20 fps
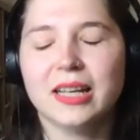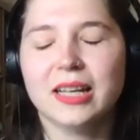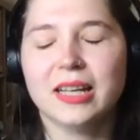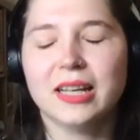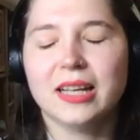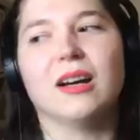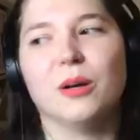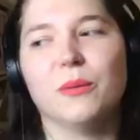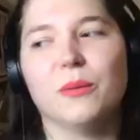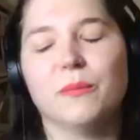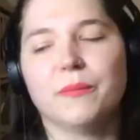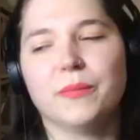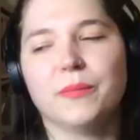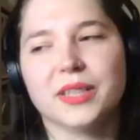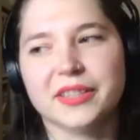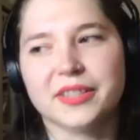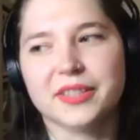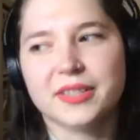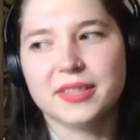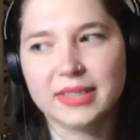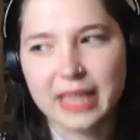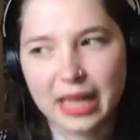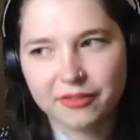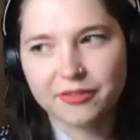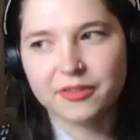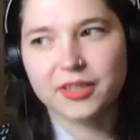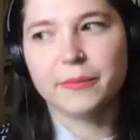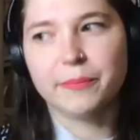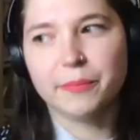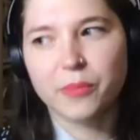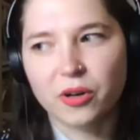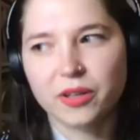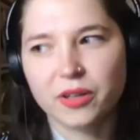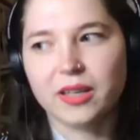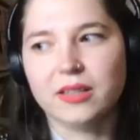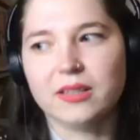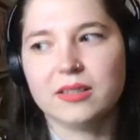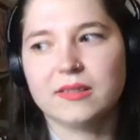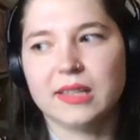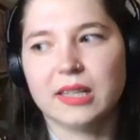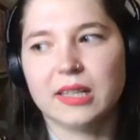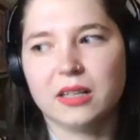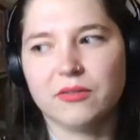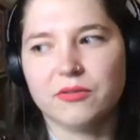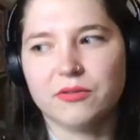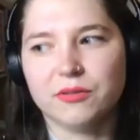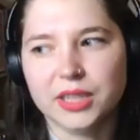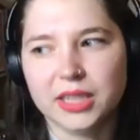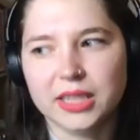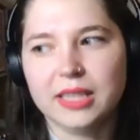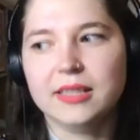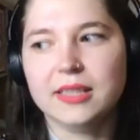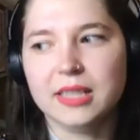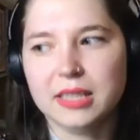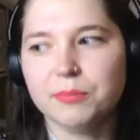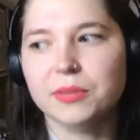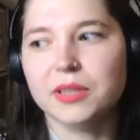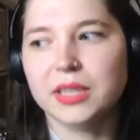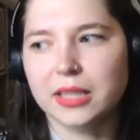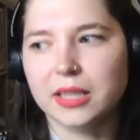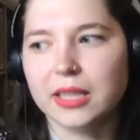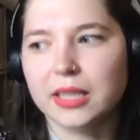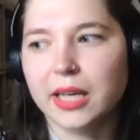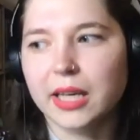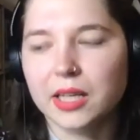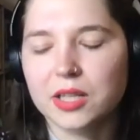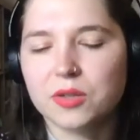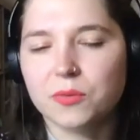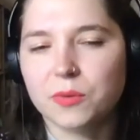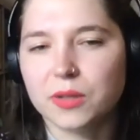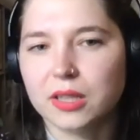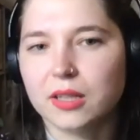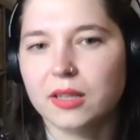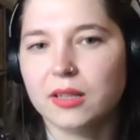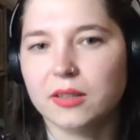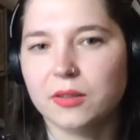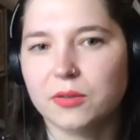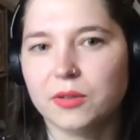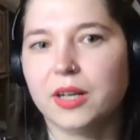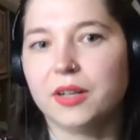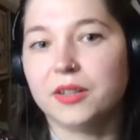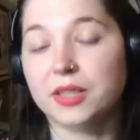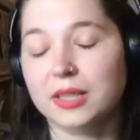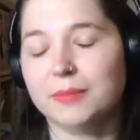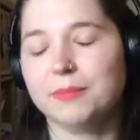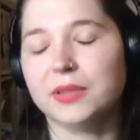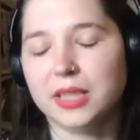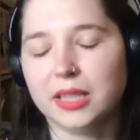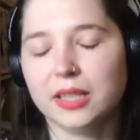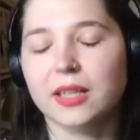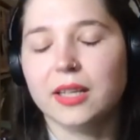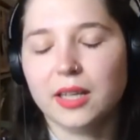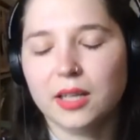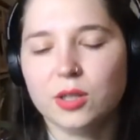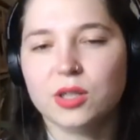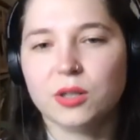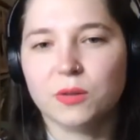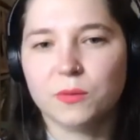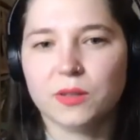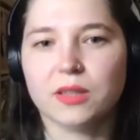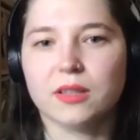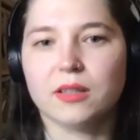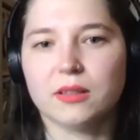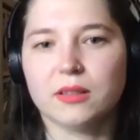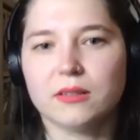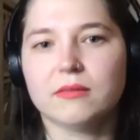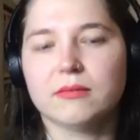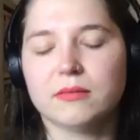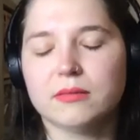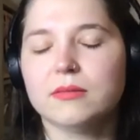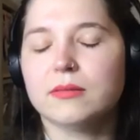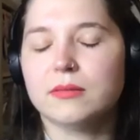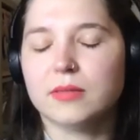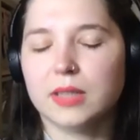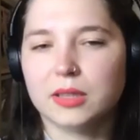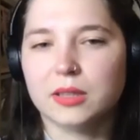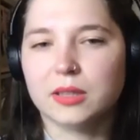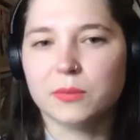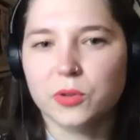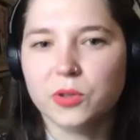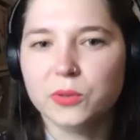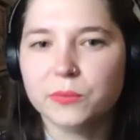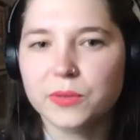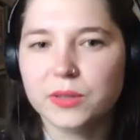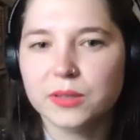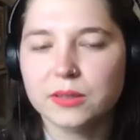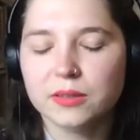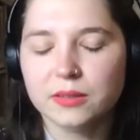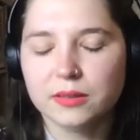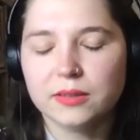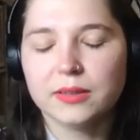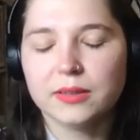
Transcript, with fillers: um, but there's definite pockets that have really deeply engaged with it or are deeply engaging with it at the moment.